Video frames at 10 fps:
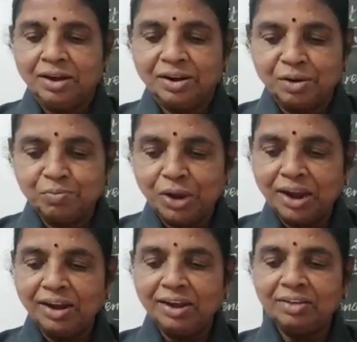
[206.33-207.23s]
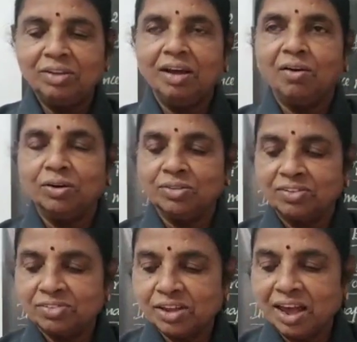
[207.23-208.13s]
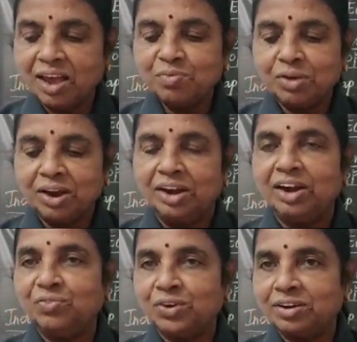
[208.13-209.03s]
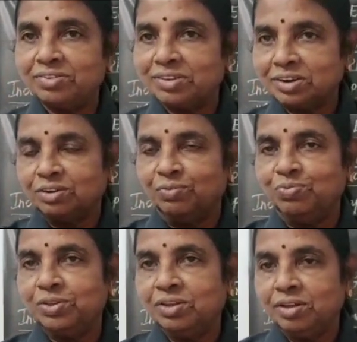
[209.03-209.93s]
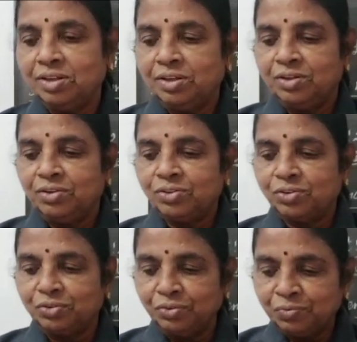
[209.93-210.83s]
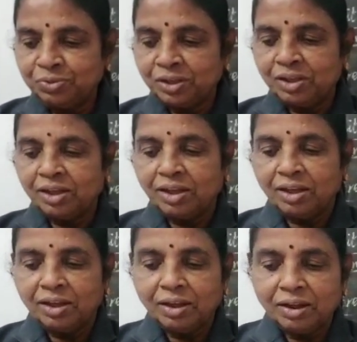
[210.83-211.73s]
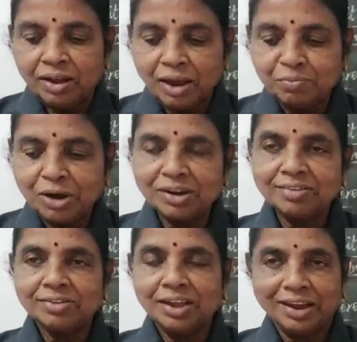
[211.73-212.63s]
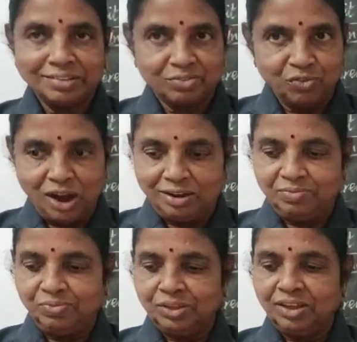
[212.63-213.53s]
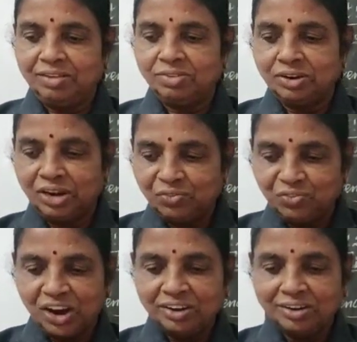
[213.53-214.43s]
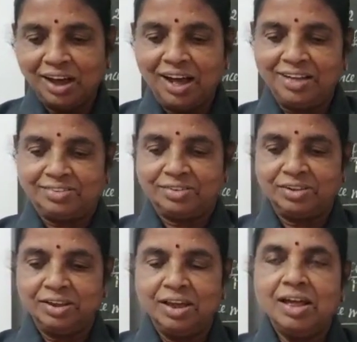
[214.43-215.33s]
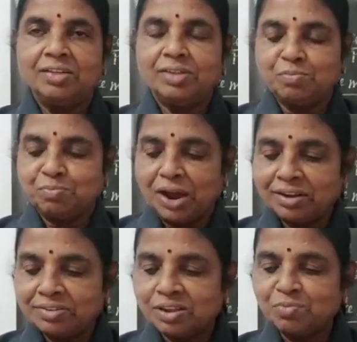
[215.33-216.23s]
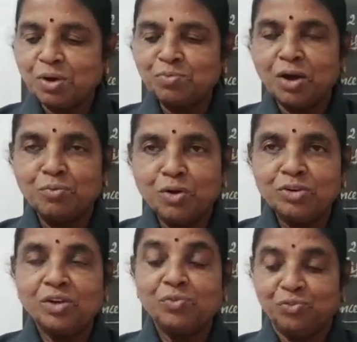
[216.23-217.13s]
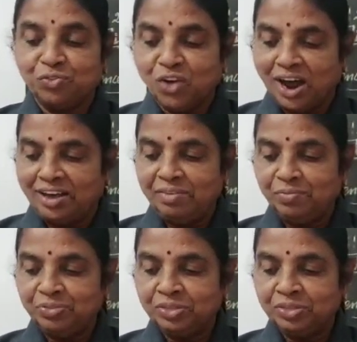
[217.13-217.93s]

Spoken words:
remaining on the same indifference curve. So, MRS XY is defined as the maximum amount of y